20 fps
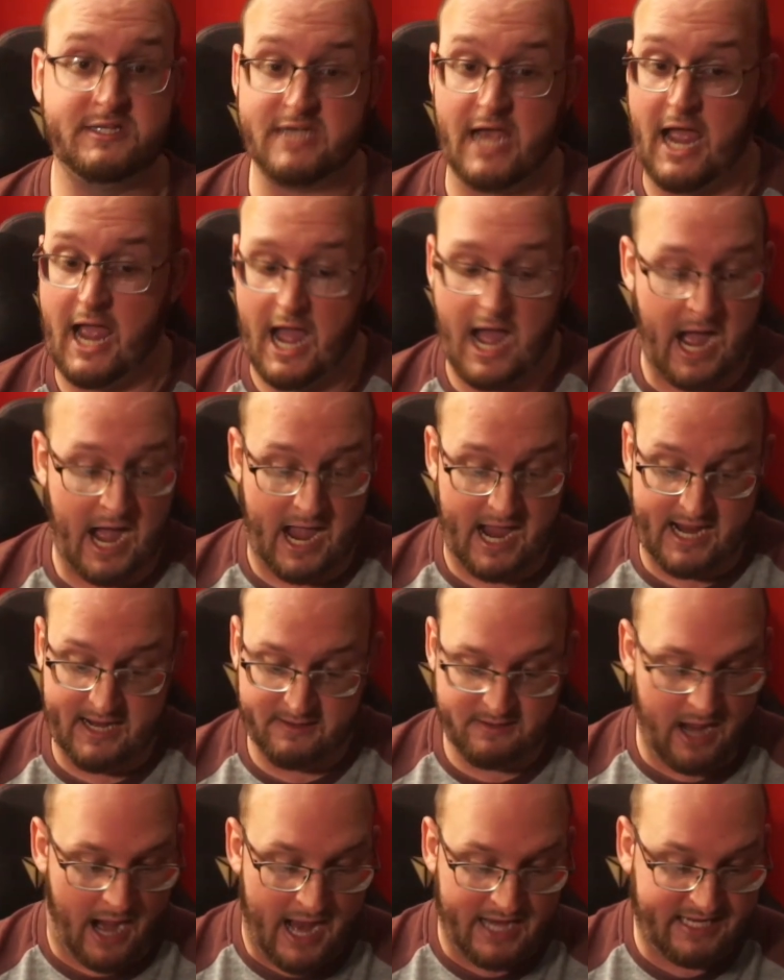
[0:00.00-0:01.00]
I, I,
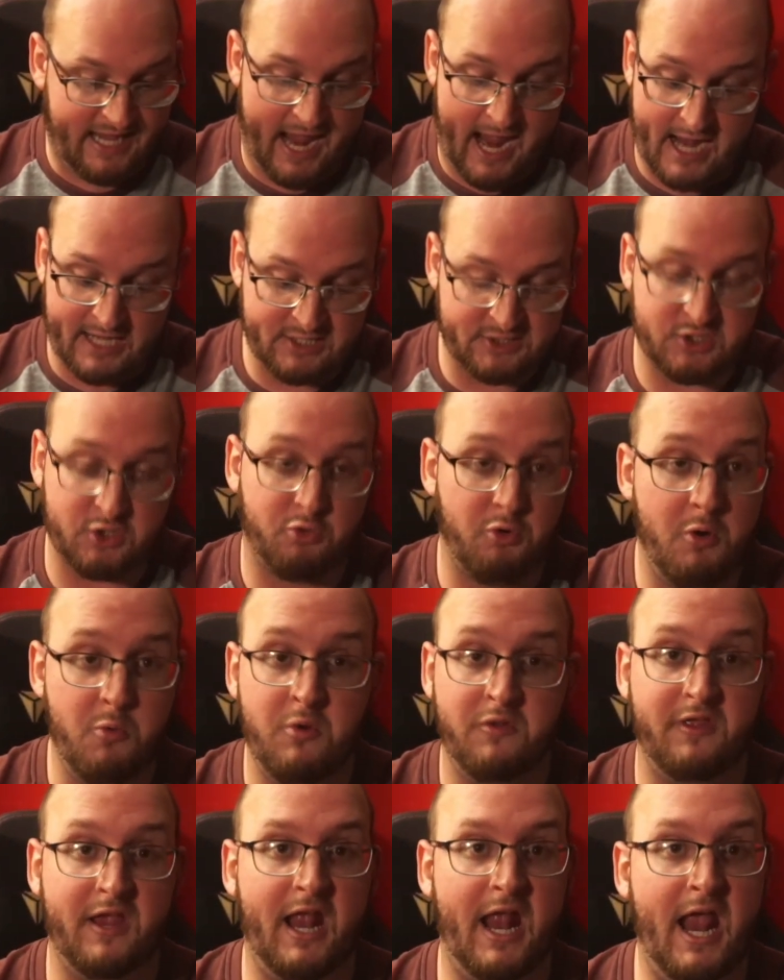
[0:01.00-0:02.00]
I can't disagree
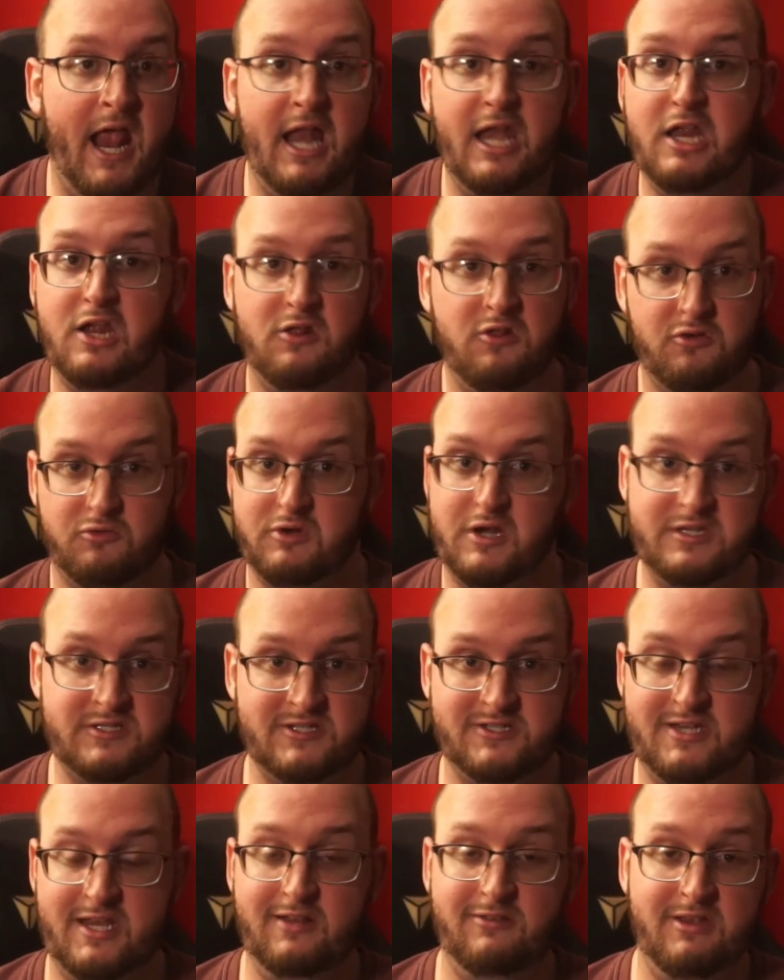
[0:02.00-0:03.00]
with any of the
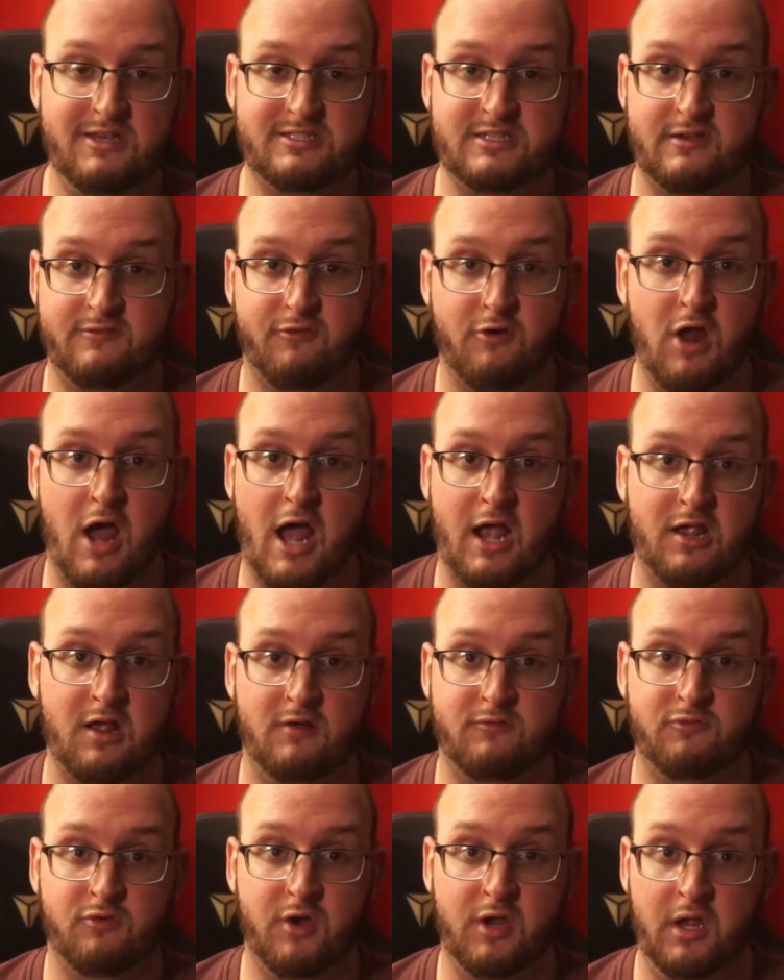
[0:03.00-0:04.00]
reasons he listed for not
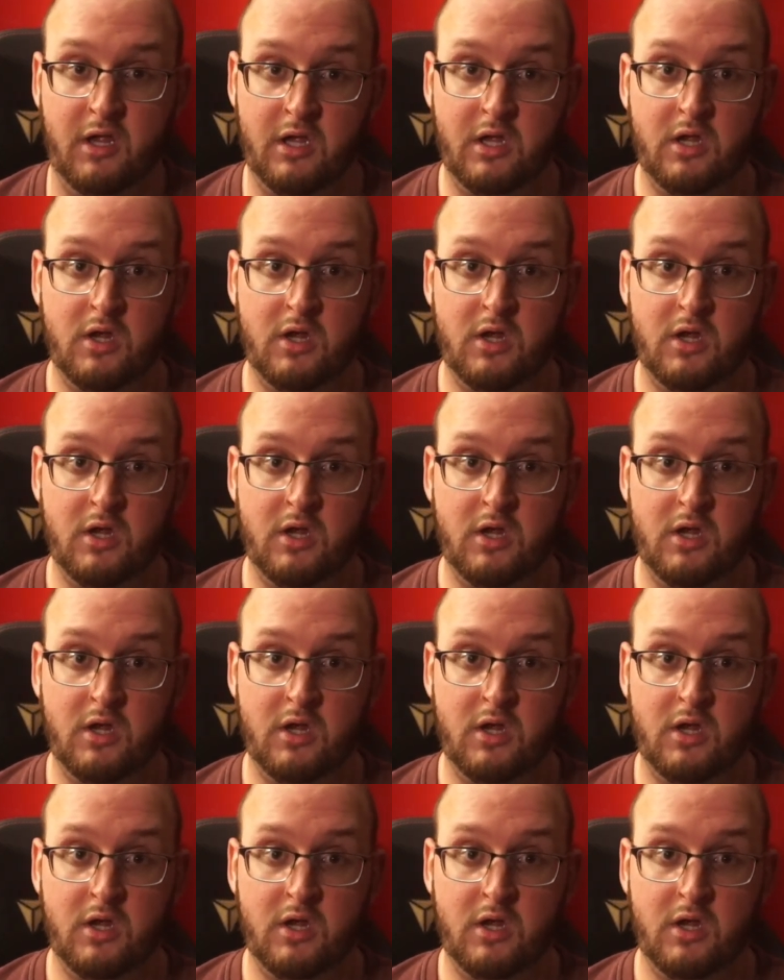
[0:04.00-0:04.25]
covering